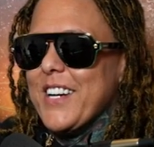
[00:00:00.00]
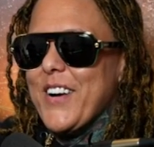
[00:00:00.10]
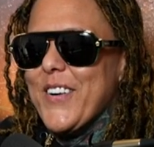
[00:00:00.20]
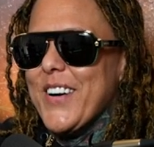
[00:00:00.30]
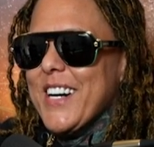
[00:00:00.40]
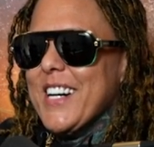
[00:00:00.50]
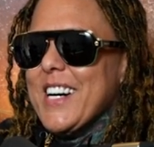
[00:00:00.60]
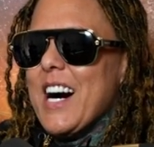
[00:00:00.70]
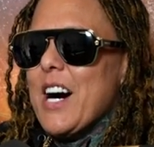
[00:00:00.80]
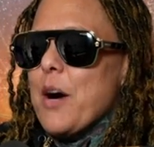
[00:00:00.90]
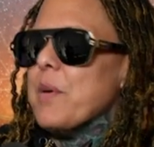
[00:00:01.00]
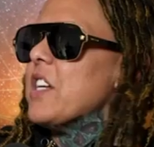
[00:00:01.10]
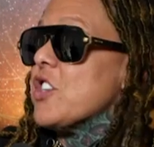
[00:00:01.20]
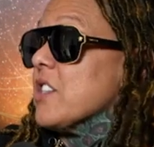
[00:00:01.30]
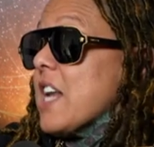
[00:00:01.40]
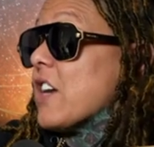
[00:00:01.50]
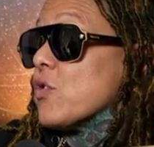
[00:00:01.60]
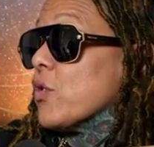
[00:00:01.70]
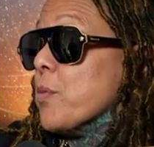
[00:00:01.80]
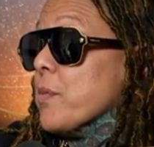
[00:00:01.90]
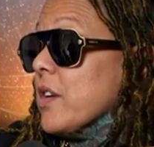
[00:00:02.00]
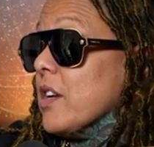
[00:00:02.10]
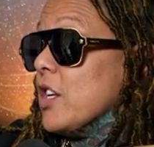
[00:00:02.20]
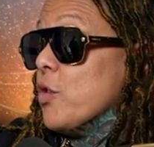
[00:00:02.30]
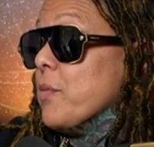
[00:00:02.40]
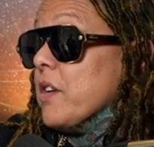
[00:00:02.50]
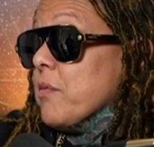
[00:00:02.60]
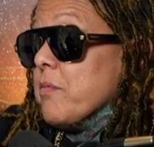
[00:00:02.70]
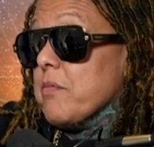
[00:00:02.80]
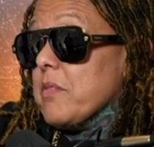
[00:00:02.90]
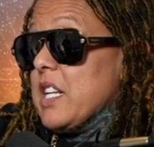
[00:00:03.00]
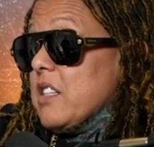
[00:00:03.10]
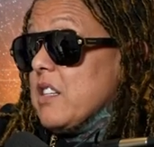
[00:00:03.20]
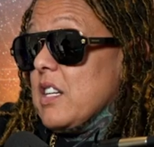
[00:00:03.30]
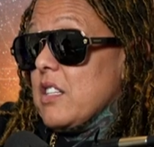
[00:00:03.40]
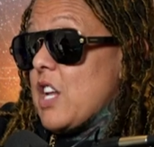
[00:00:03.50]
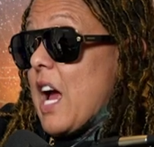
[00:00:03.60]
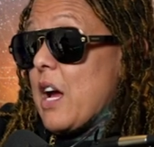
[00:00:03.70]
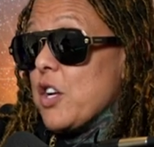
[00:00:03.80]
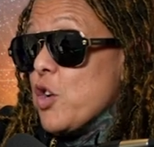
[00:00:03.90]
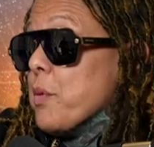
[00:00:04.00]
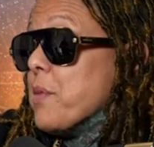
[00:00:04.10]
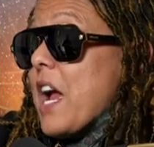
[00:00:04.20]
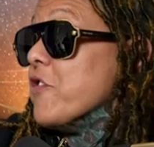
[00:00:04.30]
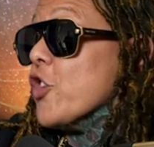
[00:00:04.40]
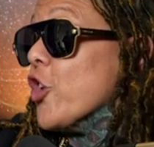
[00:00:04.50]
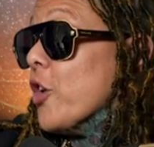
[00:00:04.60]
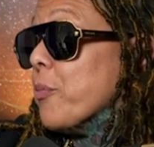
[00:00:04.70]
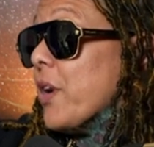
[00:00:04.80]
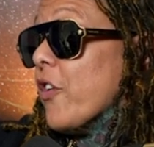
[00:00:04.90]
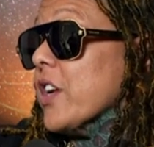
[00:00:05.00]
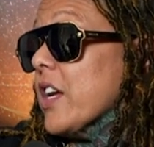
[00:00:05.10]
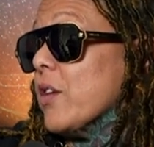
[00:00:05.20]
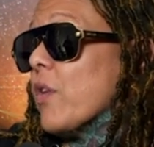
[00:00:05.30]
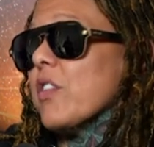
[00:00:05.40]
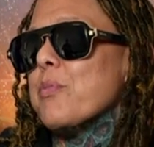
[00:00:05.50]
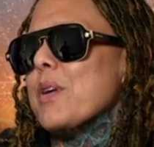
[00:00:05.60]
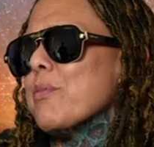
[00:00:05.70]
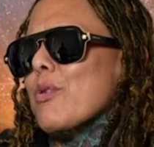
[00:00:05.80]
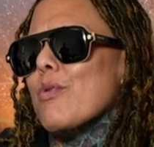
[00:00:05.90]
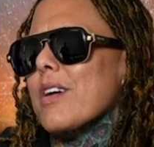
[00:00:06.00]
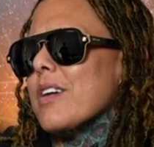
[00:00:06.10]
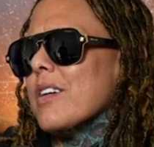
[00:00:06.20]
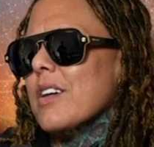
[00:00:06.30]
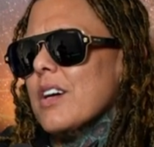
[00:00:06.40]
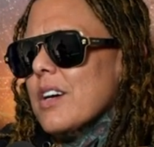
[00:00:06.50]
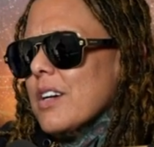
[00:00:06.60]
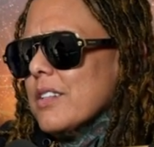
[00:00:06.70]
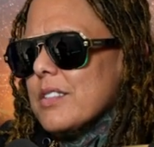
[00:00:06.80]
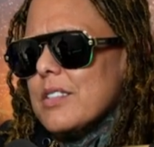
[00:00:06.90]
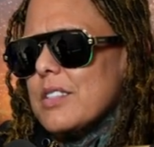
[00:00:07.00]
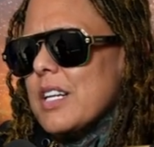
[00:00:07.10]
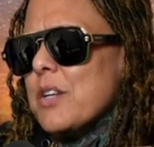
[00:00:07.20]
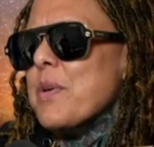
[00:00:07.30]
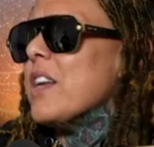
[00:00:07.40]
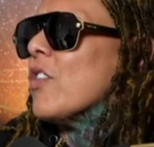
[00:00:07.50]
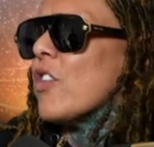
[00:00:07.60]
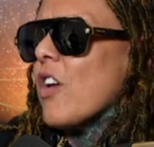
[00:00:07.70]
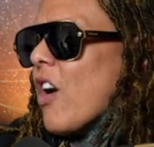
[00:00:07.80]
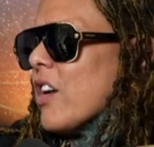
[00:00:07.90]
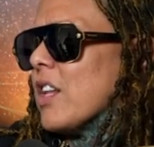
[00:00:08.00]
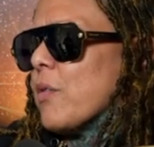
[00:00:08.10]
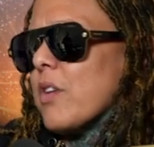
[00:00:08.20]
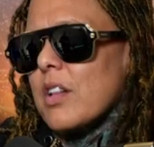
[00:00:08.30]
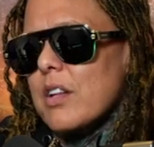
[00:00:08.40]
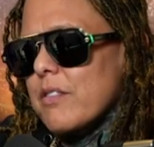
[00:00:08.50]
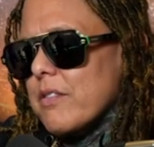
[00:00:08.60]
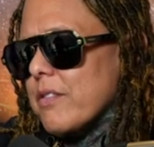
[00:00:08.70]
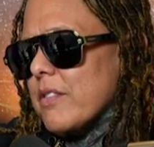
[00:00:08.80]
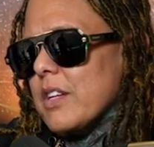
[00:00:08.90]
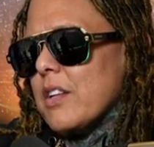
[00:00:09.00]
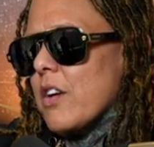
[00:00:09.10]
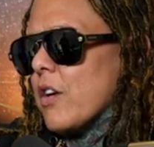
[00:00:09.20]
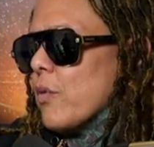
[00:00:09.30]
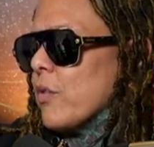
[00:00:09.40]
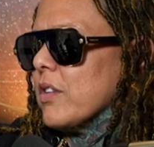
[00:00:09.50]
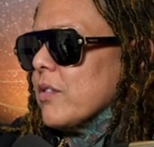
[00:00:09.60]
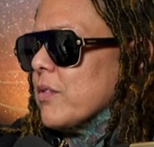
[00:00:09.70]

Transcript: you know, um, it's just natural human 100%. human in, it's human behavior. Period. Whether period. people want to admit it or not, and they want to live in their what,